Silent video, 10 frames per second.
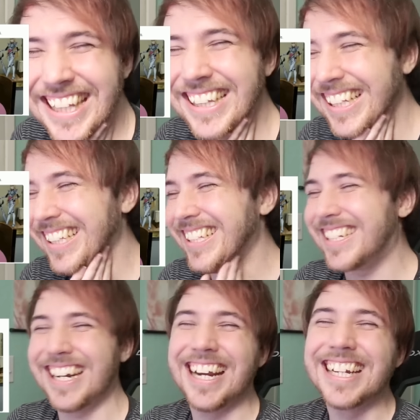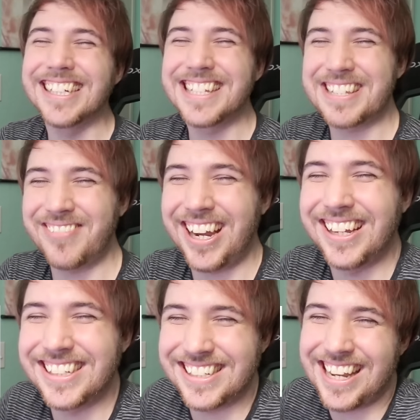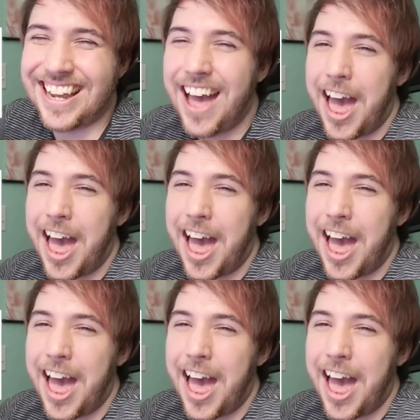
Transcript: the little Chaika smile. She's like,